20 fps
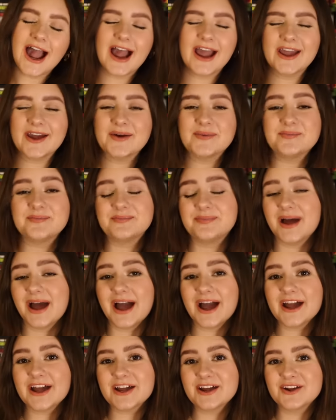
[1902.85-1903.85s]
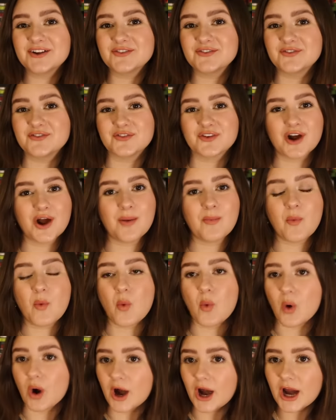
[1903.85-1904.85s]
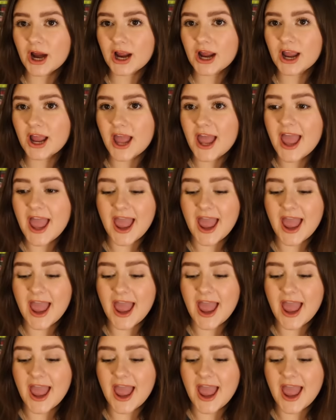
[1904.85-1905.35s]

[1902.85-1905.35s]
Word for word: I am back from work